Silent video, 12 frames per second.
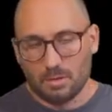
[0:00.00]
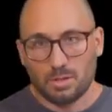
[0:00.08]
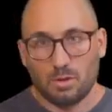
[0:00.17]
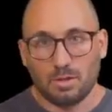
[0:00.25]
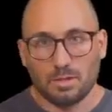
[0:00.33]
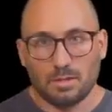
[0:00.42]

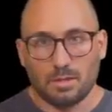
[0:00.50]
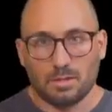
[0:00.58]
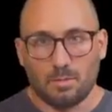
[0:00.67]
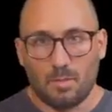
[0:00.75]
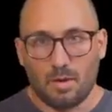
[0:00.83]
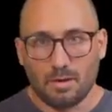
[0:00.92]
You can set
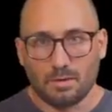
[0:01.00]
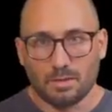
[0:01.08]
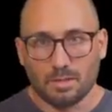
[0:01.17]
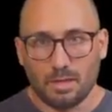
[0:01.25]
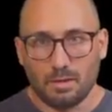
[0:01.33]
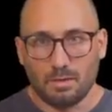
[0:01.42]
some
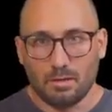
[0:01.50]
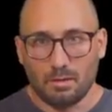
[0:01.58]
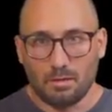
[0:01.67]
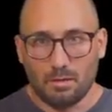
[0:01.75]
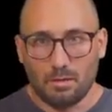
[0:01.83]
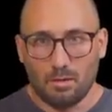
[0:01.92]
markers at
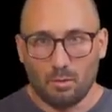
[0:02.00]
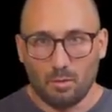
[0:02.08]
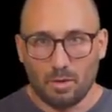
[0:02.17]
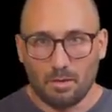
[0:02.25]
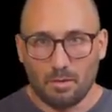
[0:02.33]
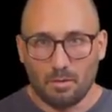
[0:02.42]
the
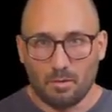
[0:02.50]
lower